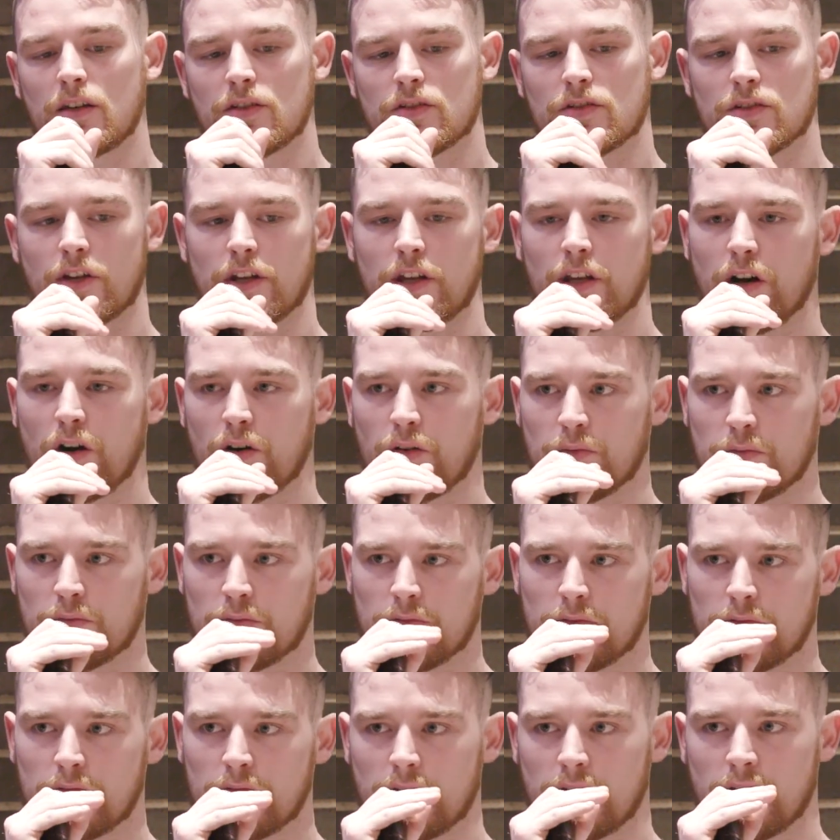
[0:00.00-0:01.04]
So, you know,
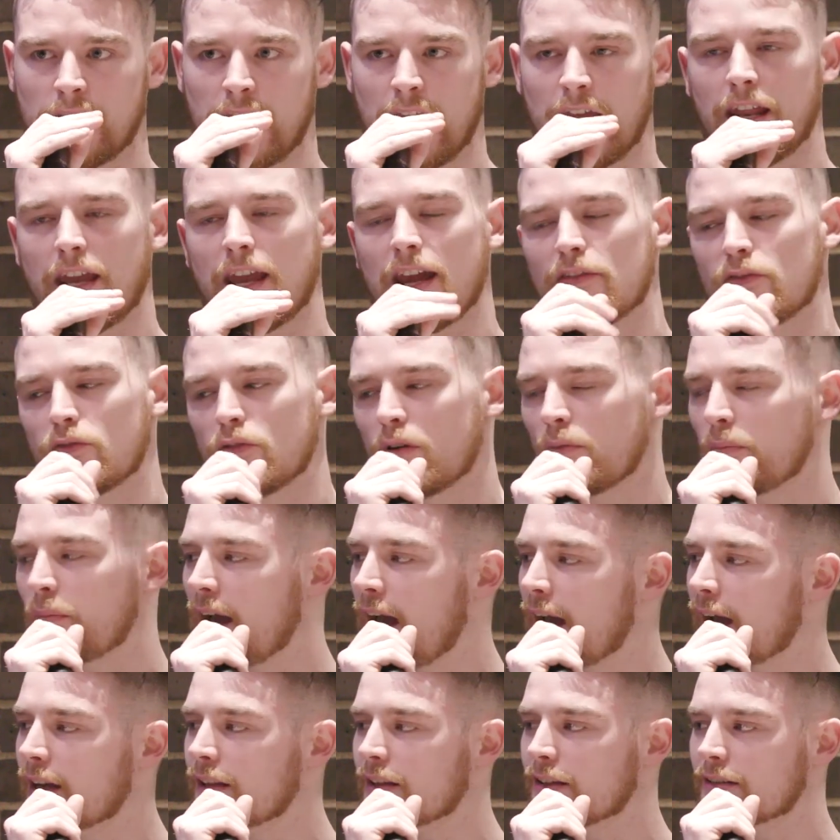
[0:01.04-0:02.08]
getting everyone
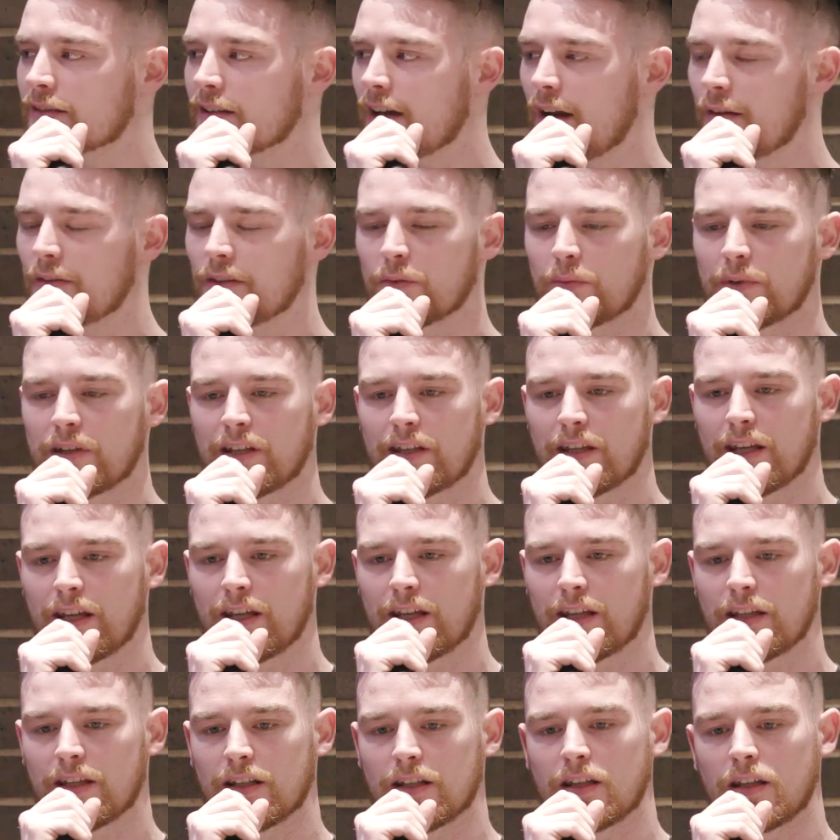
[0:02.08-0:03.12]
back at the time that we
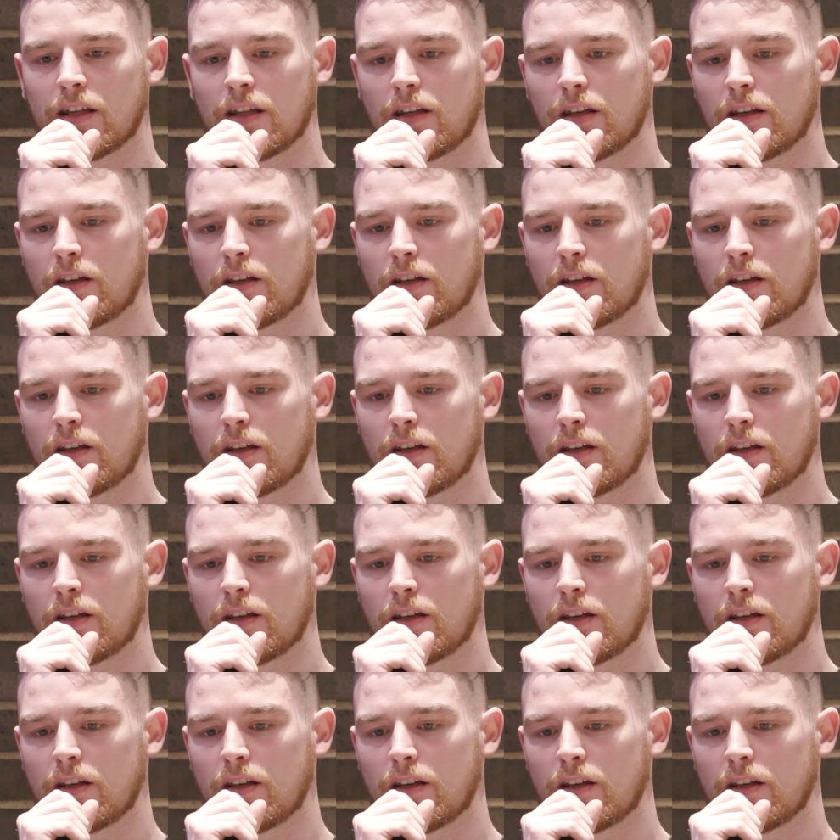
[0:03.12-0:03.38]
did and